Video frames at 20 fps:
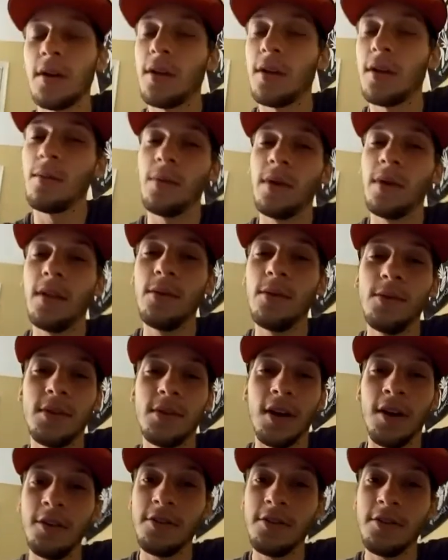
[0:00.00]
to lose
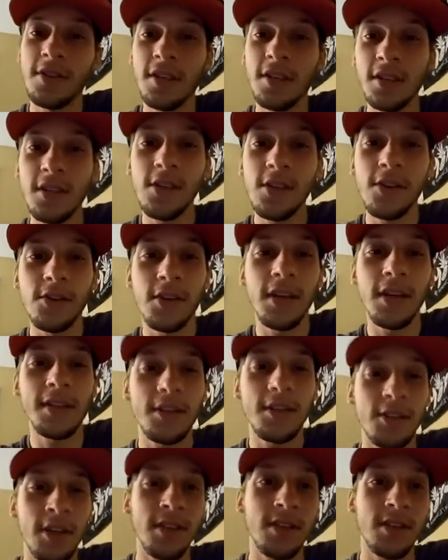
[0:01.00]
160 or take the
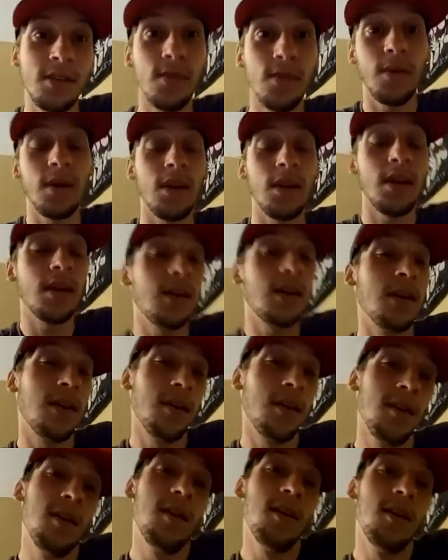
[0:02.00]
chance of winning
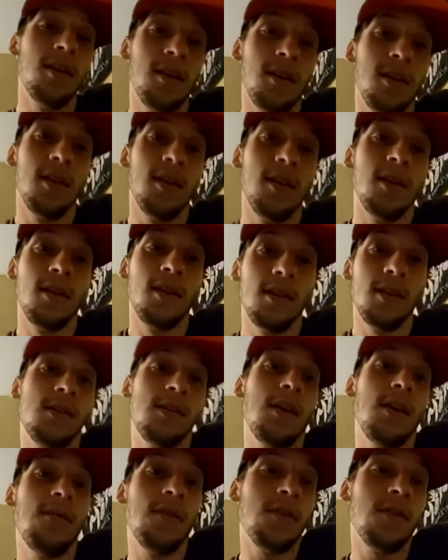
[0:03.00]

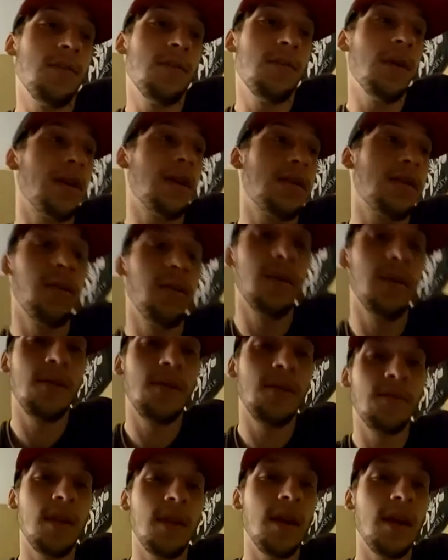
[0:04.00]
$700 or
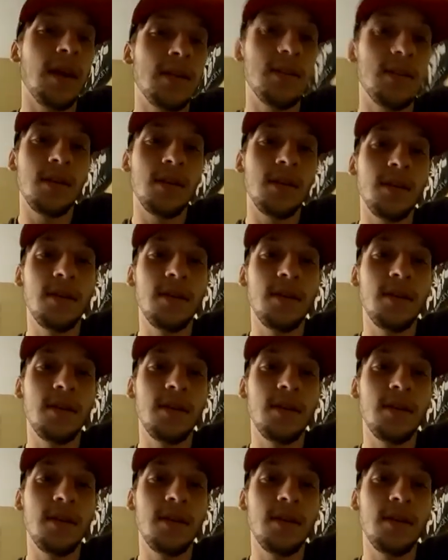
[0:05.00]
whatever the odds are?